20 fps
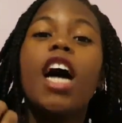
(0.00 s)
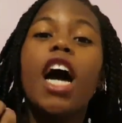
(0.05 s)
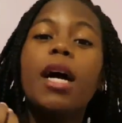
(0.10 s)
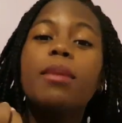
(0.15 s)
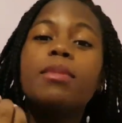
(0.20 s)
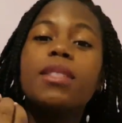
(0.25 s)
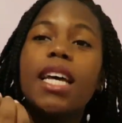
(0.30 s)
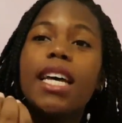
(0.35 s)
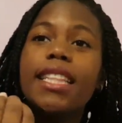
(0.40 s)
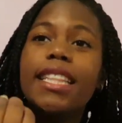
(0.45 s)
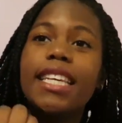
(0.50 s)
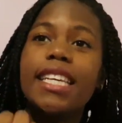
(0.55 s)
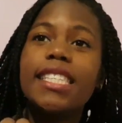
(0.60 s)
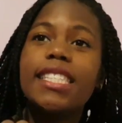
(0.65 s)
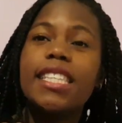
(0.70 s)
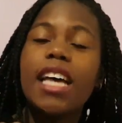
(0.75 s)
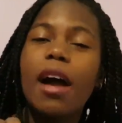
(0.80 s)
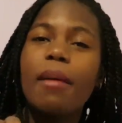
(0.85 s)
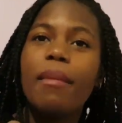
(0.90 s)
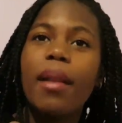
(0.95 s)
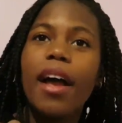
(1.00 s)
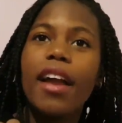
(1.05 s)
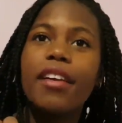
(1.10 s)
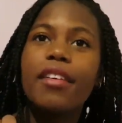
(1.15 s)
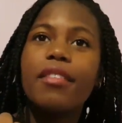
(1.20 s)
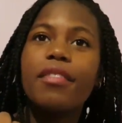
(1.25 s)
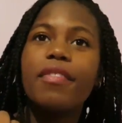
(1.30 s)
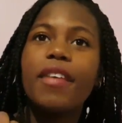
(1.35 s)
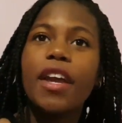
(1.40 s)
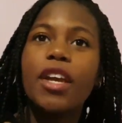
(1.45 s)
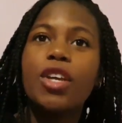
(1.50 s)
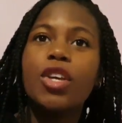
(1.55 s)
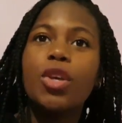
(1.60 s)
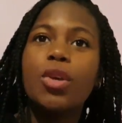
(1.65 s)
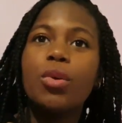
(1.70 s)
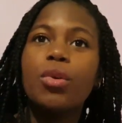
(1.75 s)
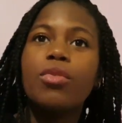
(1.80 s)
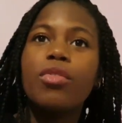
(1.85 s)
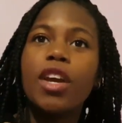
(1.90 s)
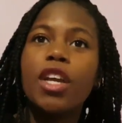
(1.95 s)
Times like this, I'm like,
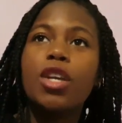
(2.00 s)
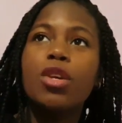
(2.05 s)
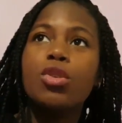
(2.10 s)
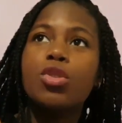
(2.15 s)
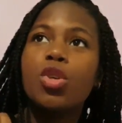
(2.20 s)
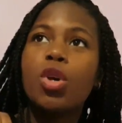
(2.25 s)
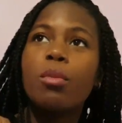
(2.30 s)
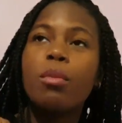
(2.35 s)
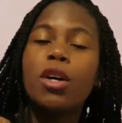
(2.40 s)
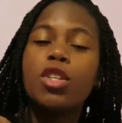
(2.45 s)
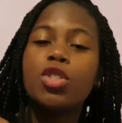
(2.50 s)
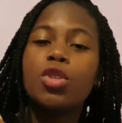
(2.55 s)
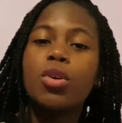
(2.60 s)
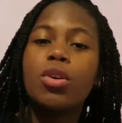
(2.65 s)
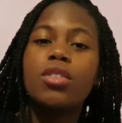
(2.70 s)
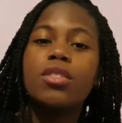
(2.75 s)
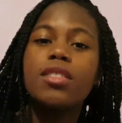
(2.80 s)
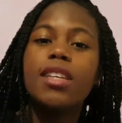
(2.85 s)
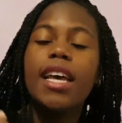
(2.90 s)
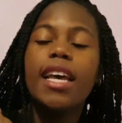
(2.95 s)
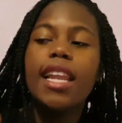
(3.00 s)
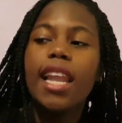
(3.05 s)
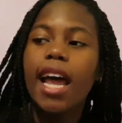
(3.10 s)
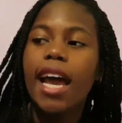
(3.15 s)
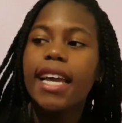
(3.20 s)
thank you so much, God.